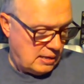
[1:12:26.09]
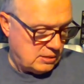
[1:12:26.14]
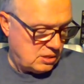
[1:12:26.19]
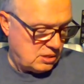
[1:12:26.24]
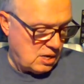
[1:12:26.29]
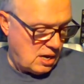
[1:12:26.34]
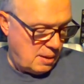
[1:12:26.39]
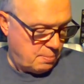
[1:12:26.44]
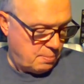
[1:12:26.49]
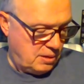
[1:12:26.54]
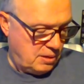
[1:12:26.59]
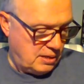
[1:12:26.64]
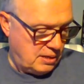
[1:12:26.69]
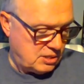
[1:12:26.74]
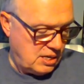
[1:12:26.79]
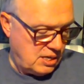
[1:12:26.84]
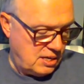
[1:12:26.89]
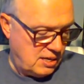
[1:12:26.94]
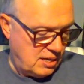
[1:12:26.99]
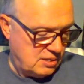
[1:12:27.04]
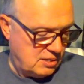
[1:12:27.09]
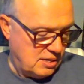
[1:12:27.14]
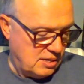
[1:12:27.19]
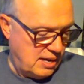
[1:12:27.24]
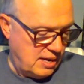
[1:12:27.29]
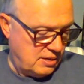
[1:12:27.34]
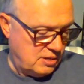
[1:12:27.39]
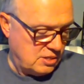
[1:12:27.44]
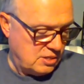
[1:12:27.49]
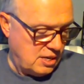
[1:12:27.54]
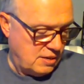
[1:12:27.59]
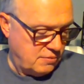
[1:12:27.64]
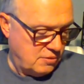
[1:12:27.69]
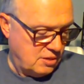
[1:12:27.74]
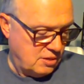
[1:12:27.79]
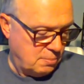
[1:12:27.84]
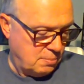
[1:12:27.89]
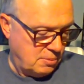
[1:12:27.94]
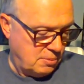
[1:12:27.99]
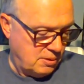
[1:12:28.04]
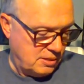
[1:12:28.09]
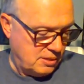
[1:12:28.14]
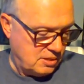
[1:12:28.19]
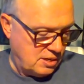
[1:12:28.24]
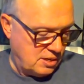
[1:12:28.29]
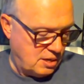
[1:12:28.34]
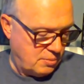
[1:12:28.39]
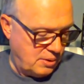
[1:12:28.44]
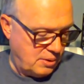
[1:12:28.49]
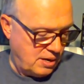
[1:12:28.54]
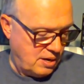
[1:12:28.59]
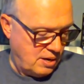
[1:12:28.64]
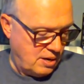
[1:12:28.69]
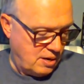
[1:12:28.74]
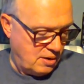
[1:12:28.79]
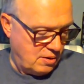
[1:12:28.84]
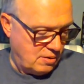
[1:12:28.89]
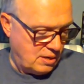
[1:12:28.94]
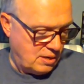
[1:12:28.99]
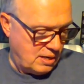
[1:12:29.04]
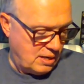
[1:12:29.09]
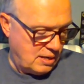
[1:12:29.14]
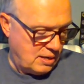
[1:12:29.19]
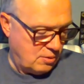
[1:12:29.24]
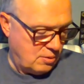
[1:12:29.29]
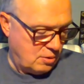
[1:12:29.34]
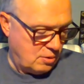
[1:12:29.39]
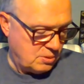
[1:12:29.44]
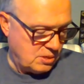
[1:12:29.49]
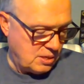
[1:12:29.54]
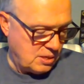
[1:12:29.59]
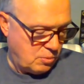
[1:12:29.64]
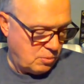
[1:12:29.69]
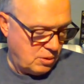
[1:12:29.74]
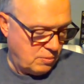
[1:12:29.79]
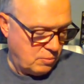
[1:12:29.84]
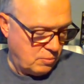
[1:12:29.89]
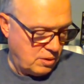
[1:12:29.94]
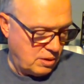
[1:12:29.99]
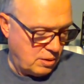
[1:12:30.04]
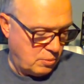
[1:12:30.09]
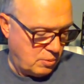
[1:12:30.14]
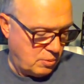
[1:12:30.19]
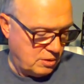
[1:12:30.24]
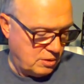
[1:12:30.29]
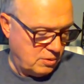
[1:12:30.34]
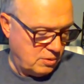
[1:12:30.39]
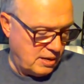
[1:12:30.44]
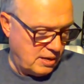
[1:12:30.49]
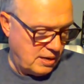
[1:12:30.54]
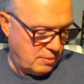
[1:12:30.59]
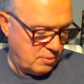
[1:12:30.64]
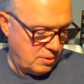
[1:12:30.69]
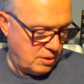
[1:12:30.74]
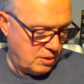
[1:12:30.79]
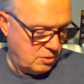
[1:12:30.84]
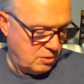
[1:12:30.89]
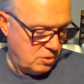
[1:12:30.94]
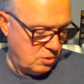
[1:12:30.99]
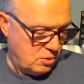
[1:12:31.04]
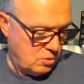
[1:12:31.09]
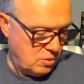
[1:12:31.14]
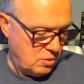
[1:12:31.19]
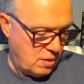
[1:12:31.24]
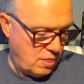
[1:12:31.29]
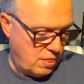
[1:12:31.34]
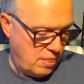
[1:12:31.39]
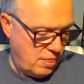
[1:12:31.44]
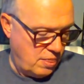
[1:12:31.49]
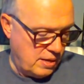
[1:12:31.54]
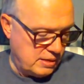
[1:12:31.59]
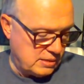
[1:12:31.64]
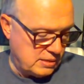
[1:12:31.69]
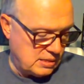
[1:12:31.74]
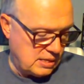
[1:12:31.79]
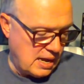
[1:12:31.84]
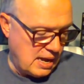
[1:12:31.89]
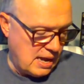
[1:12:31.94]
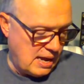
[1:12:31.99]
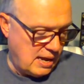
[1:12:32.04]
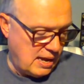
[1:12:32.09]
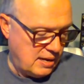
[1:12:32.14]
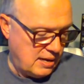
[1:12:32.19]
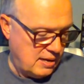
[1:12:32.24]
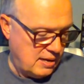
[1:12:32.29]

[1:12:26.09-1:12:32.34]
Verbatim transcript: Stop molesting kids and hand yourself into the police. Here we go. Oops, I want to do that. I want to do this guy.